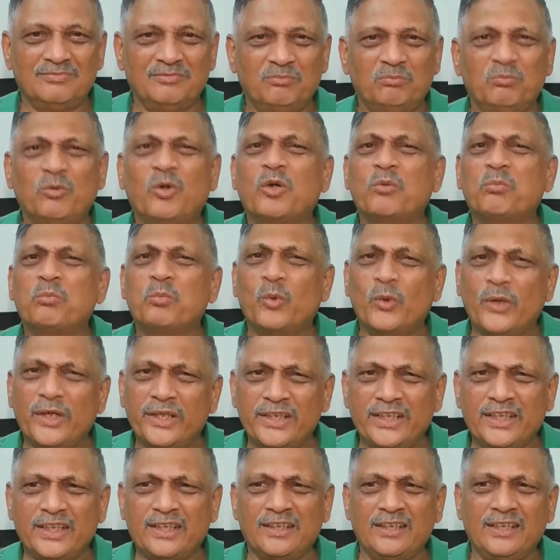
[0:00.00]
more
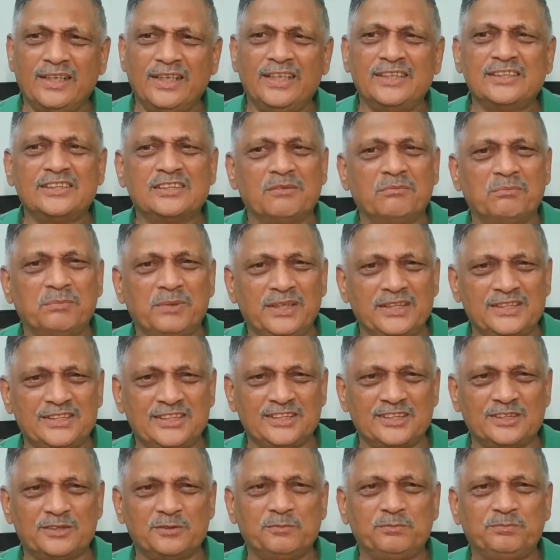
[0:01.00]
poetic in some
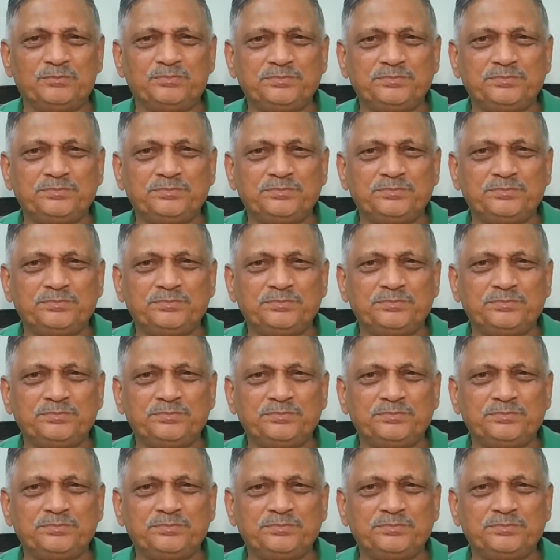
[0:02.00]
places.